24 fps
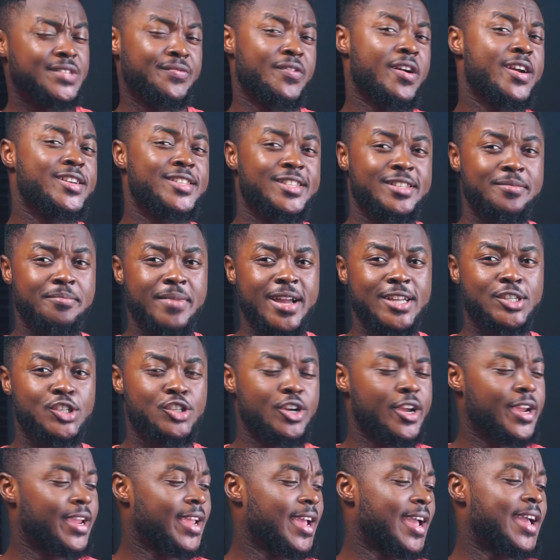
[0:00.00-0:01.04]
it's very
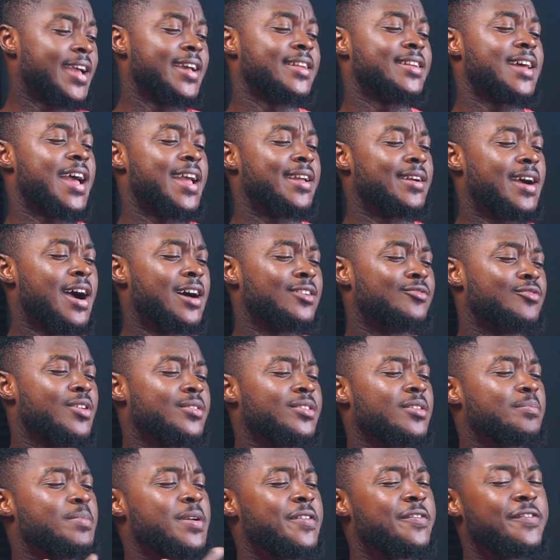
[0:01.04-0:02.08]
symmetric, and I'd
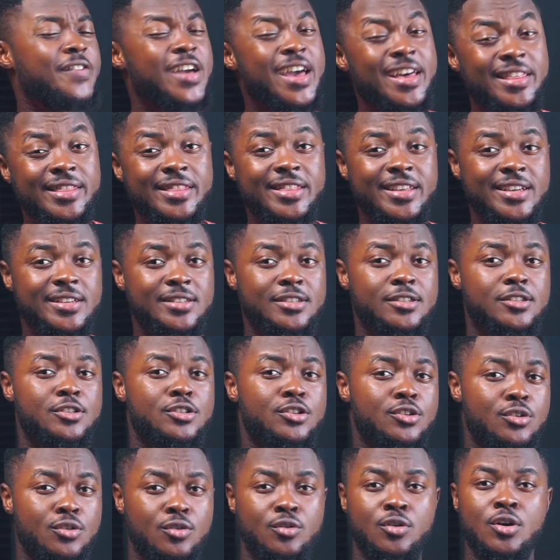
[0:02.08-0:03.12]
rather prefer
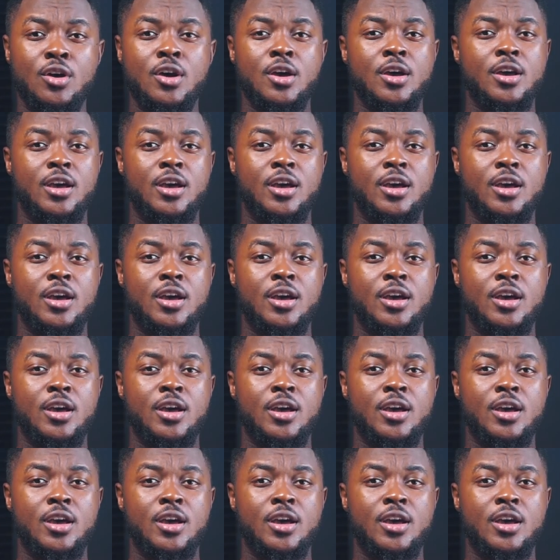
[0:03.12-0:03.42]
this to